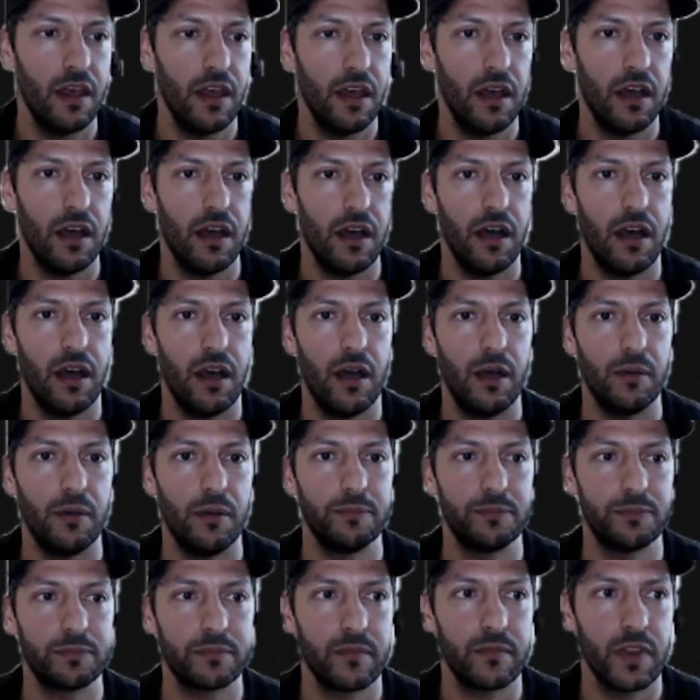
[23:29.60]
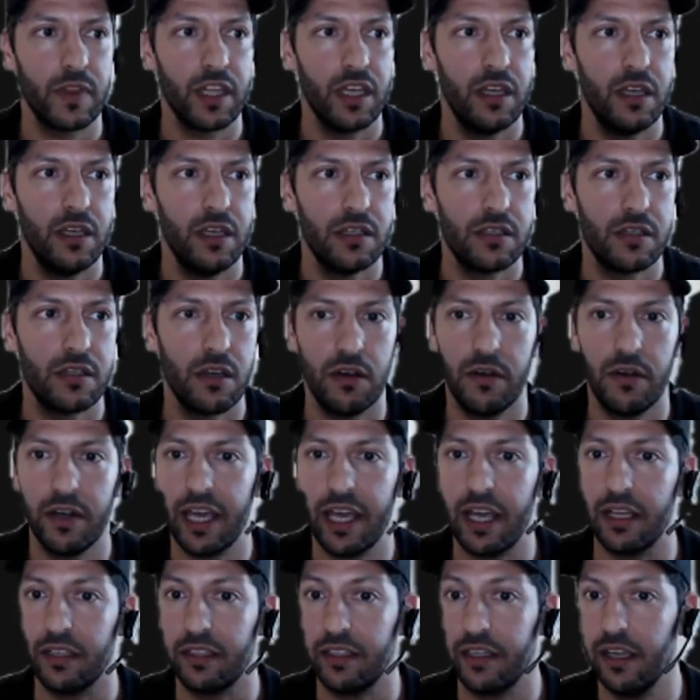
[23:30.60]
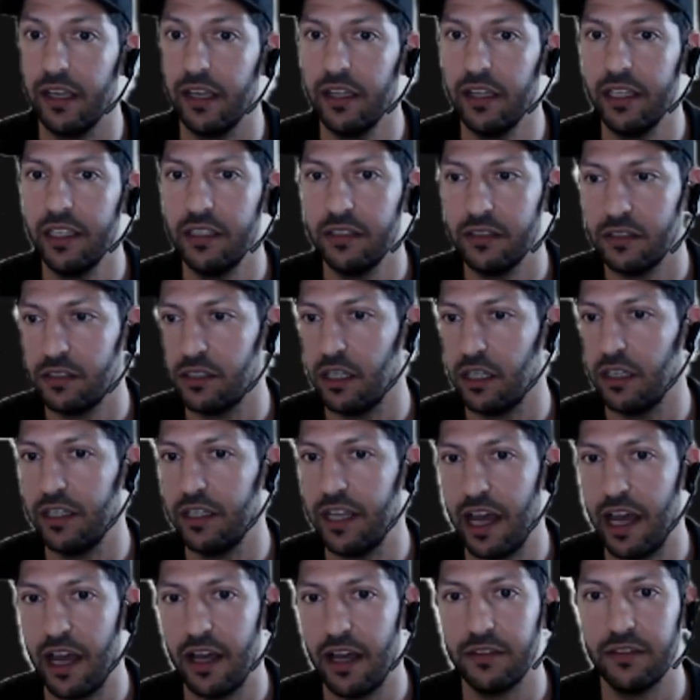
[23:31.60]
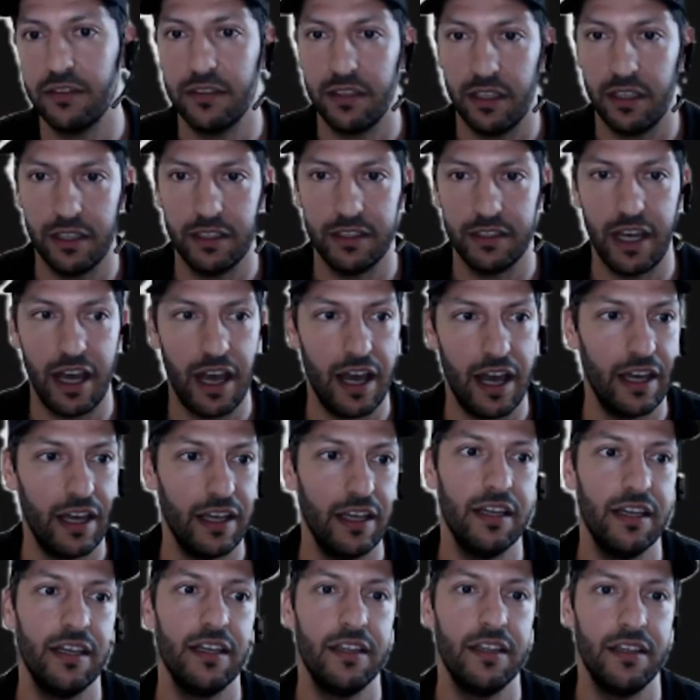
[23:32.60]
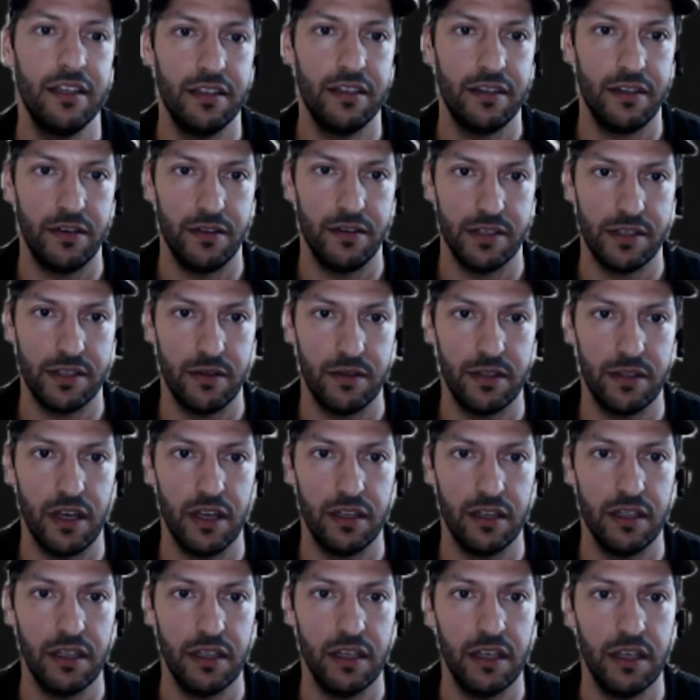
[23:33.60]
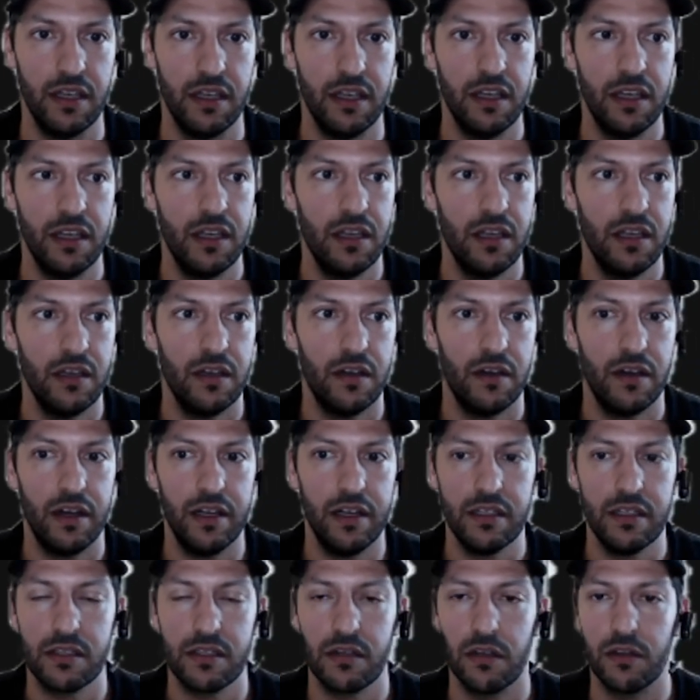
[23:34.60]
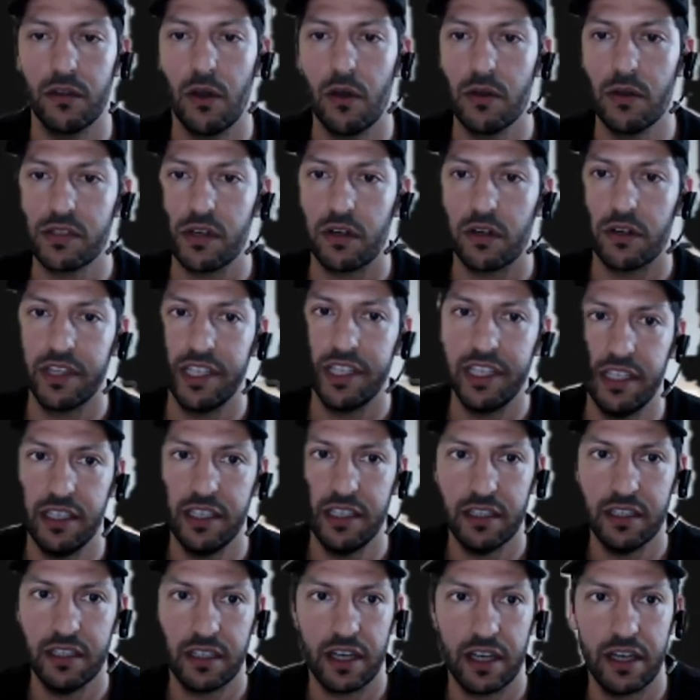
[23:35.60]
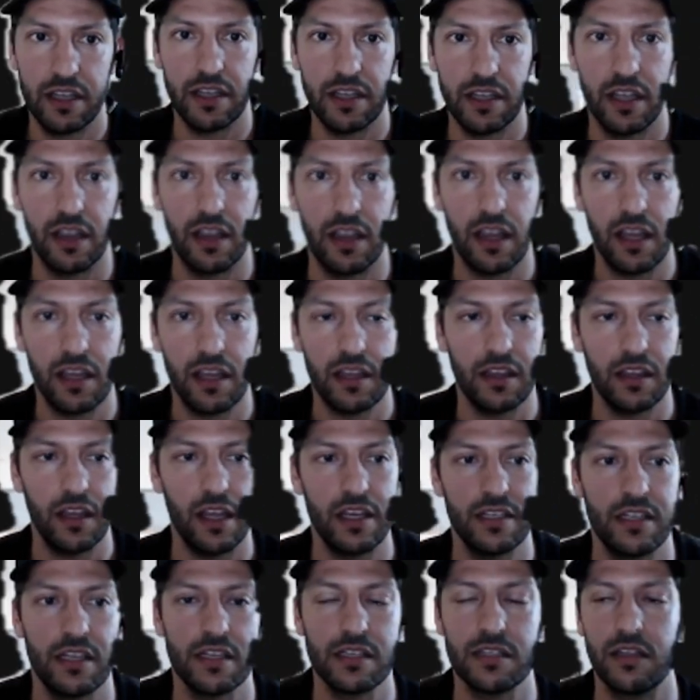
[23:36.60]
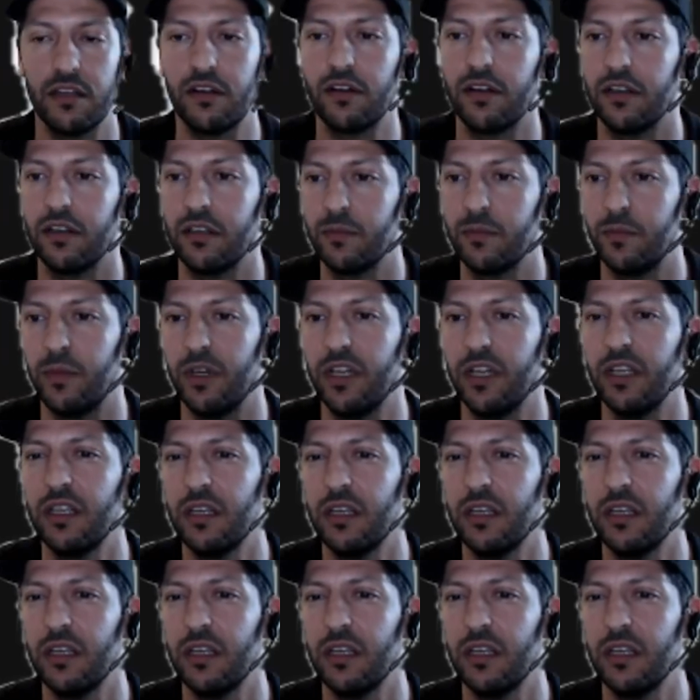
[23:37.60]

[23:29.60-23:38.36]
Um, so again, kill it, shut it down, let it die. There is no done. All right, so those are the kind of the lessons learned, but